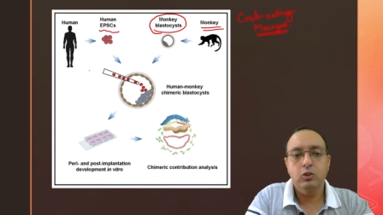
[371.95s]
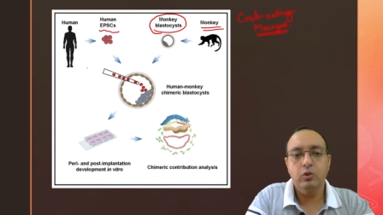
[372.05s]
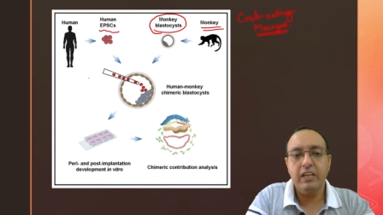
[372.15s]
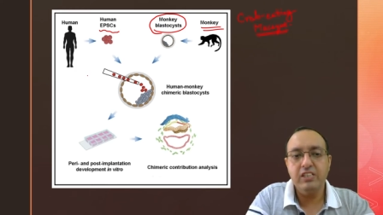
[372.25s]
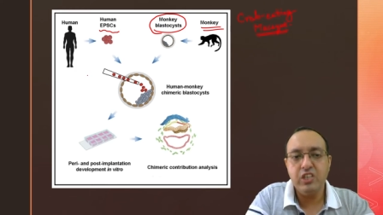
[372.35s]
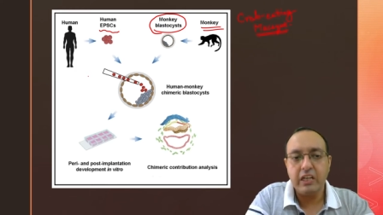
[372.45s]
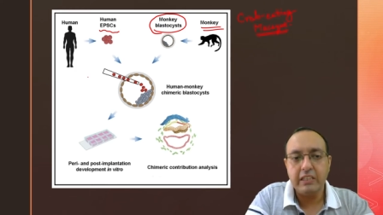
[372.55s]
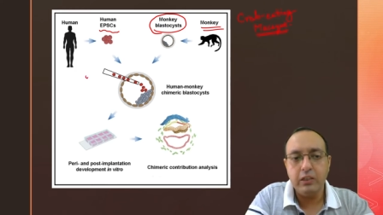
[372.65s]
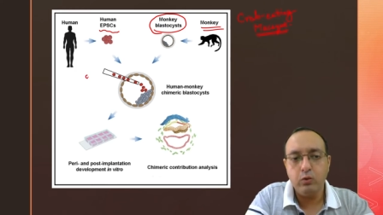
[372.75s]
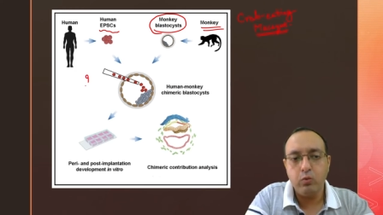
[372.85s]
So they
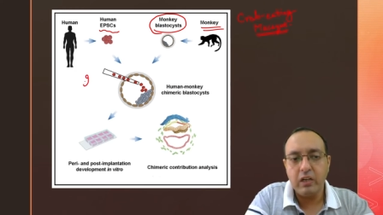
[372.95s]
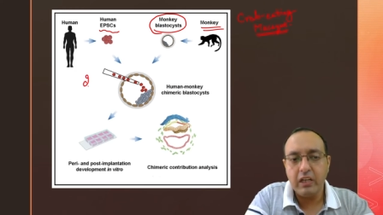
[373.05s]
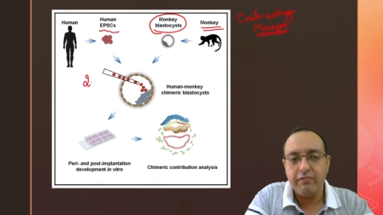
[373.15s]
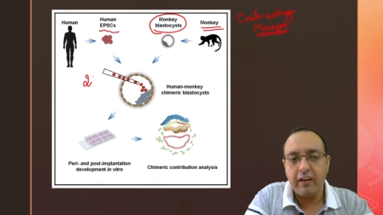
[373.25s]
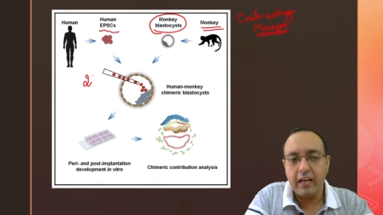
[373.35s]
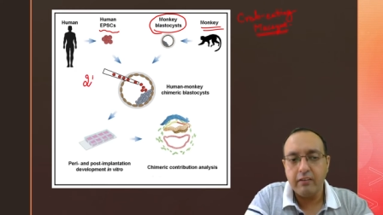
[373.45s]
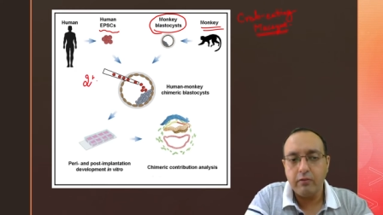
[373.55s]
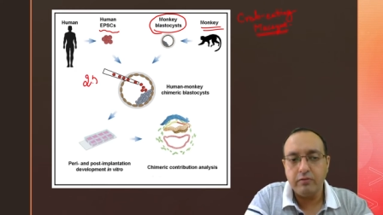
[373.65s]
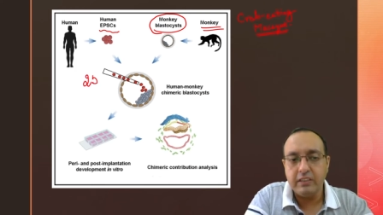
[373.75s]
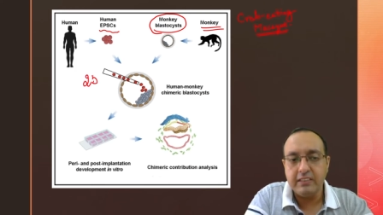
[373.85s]
injected 25
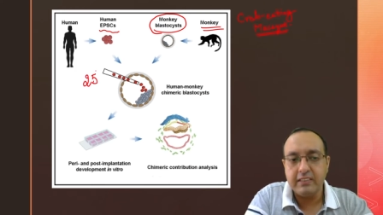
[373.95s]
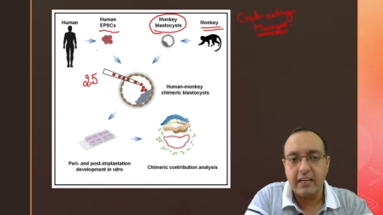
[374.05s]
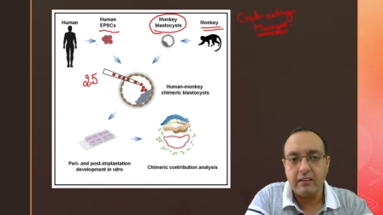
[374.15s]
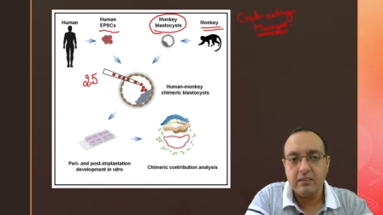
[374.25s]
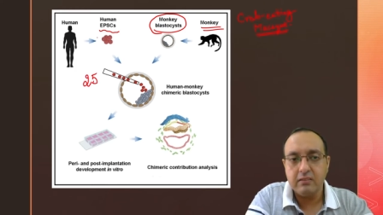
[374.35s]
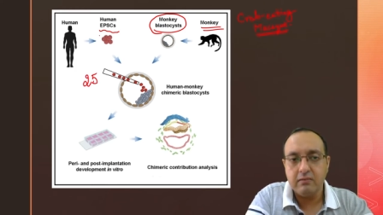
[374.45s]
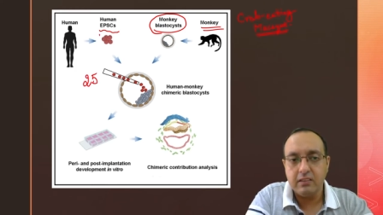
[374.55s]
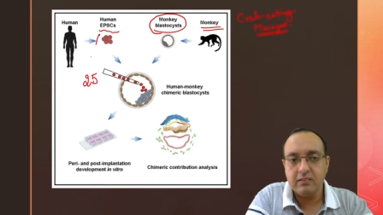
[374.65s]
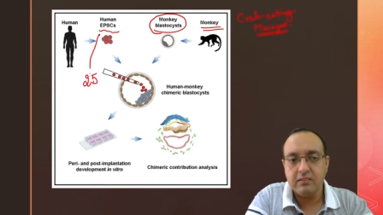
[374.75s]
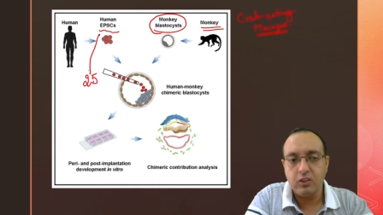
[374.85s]
of these cells,
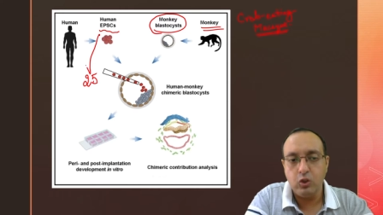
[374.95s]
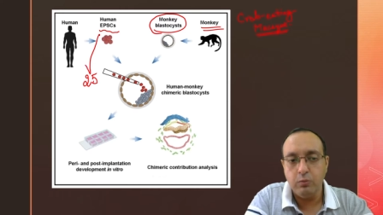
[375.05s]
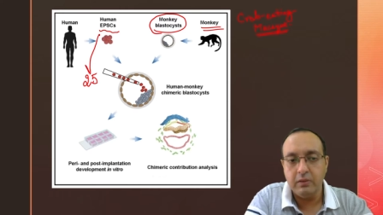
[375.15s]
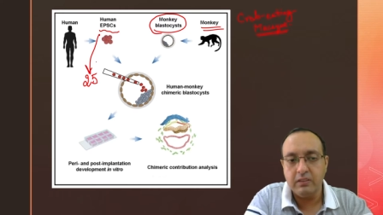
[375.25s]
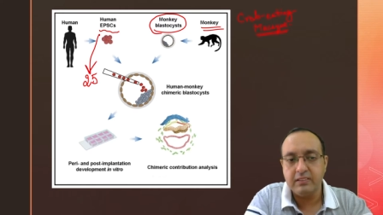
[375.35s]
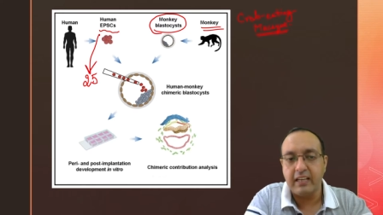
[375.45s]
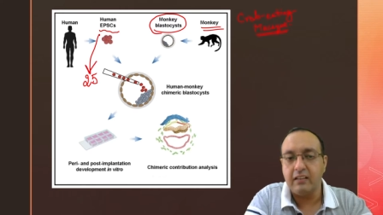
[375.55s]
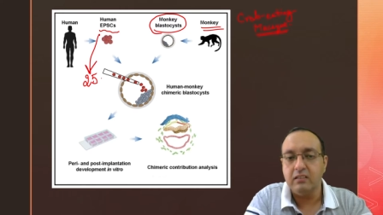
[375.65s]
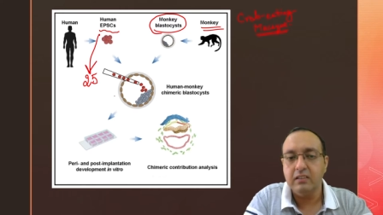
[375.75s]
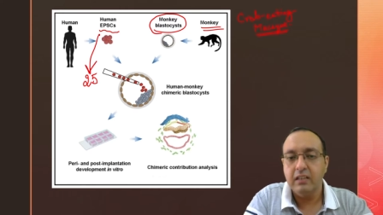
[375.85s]
these human
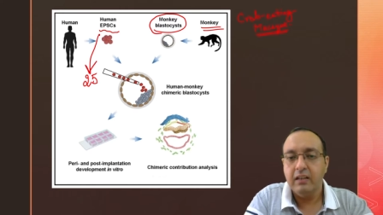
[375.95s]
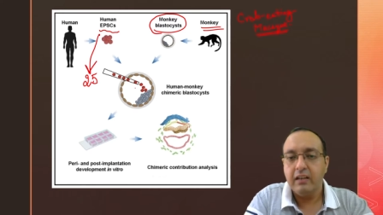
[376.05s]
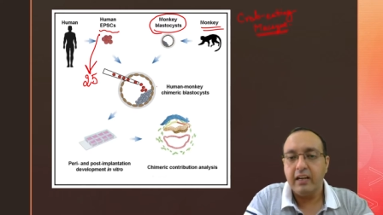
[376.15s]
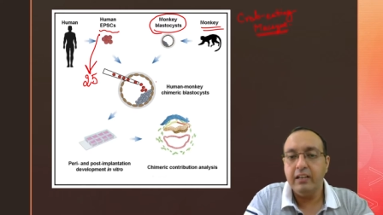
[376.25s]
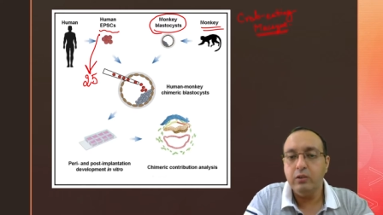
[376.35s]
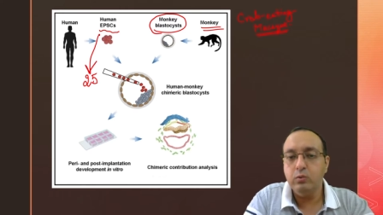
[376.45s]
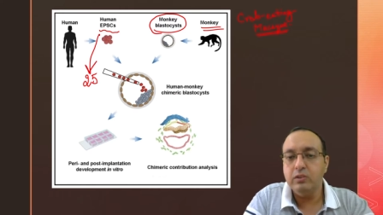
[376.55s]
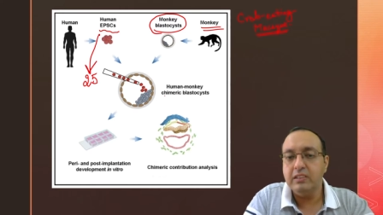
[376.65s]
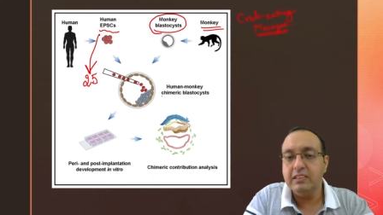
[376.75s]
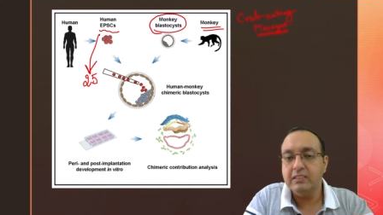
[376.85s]
cells, into
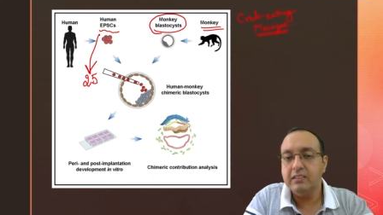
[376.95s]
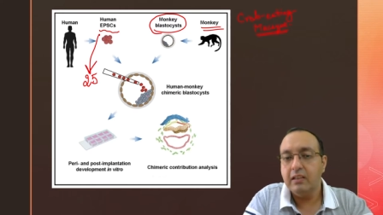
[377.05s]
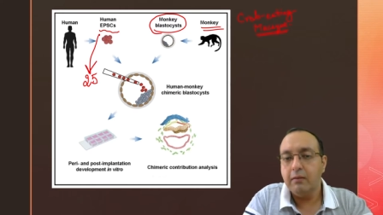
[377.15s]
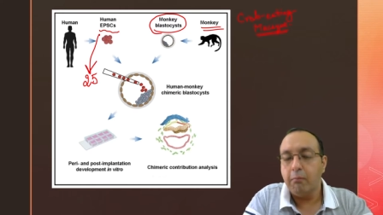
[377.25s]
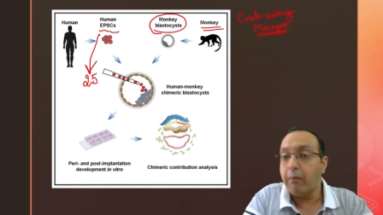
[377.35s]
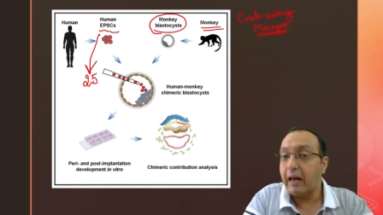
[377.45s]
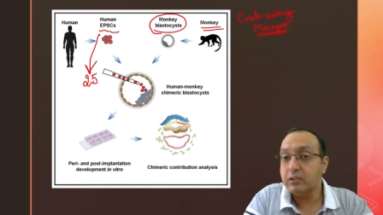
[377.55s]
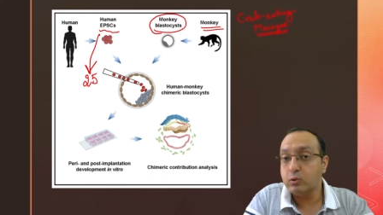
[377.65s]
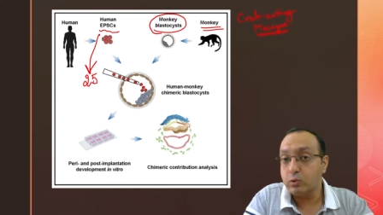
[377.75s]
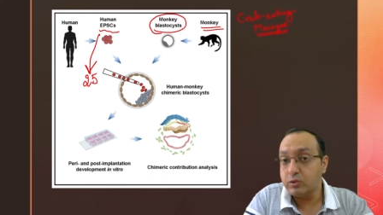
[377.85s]
these
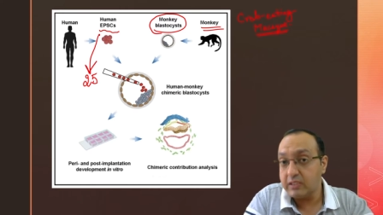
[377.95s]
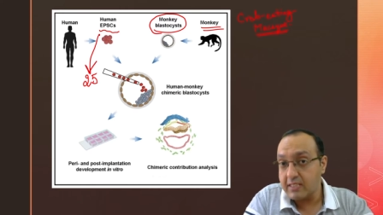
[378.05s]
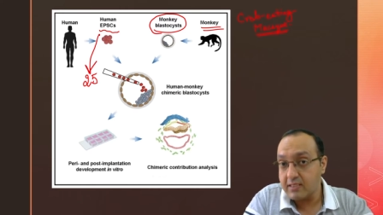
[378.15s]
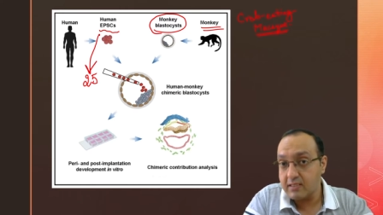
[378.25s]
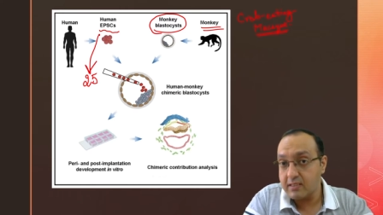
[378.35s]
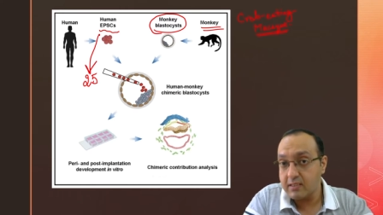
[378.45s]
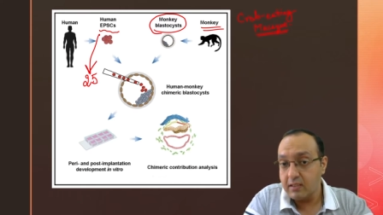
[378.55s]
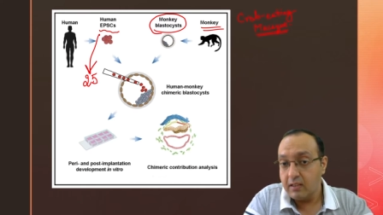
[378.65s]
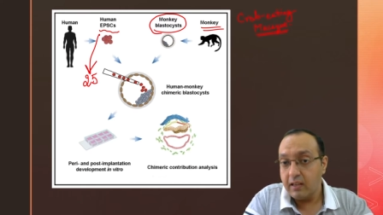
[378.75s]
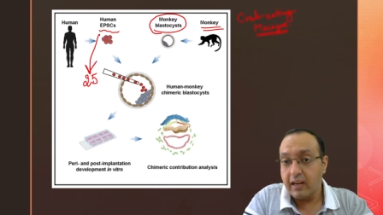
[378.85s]
blastocysts,
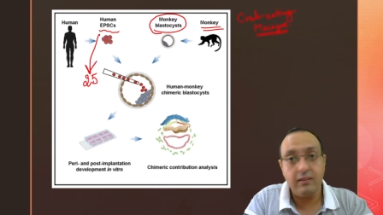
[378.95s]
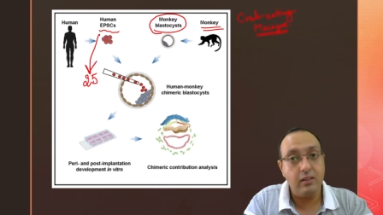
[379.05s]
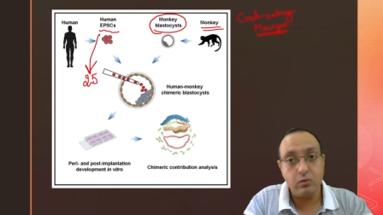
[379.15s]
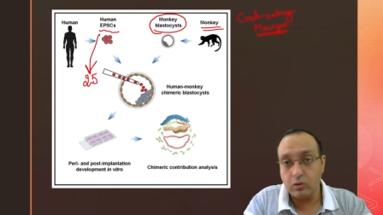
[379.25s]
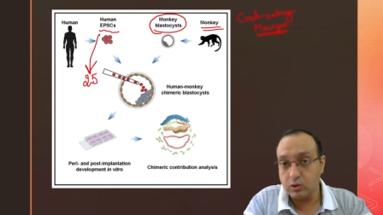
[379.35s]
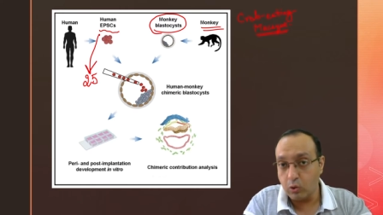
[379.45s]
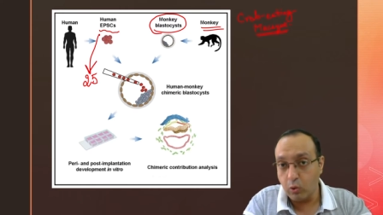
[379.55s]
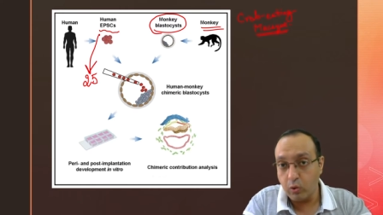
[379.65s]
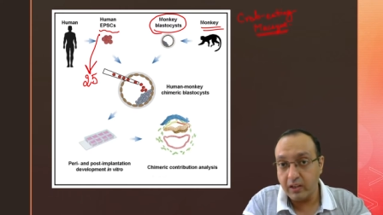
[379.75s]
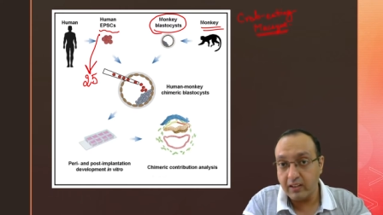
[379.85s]
and this was
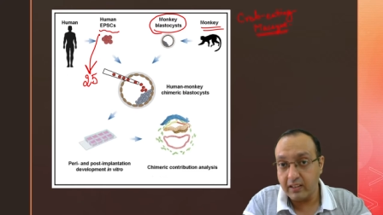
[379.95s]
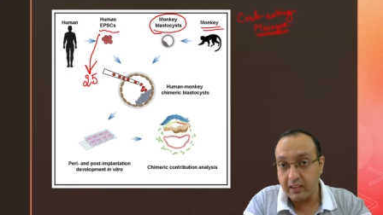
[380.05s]
grown